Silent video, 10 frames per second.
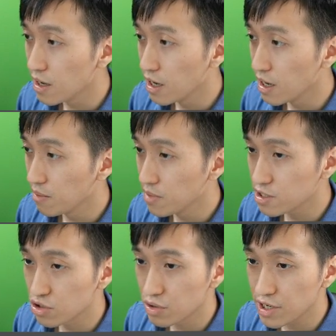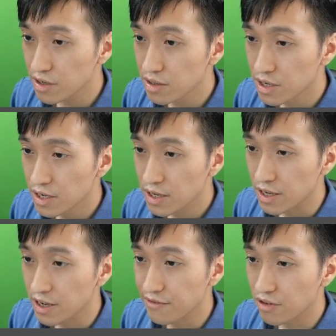let's do here,
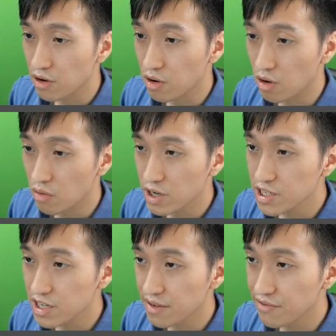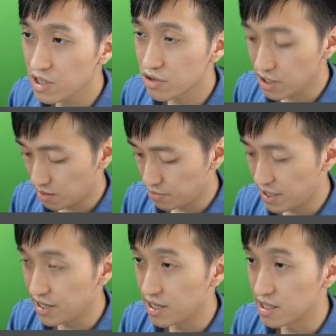if already inventory
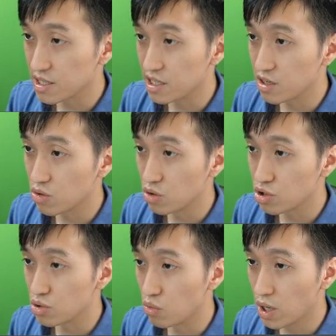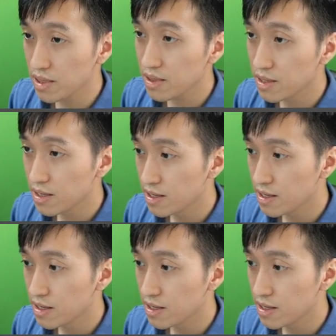update is equals to 1,